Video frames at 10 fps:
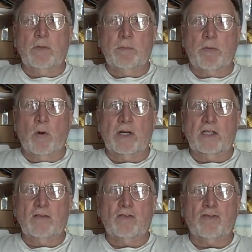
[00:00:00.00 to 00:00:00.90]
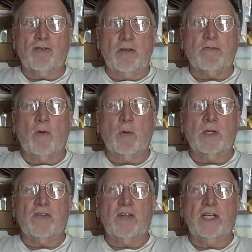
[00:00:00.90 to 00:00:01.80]
important and
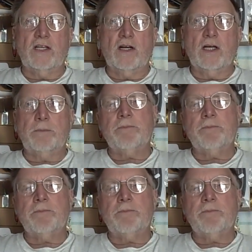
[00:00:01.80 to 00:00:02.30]
straightforward thing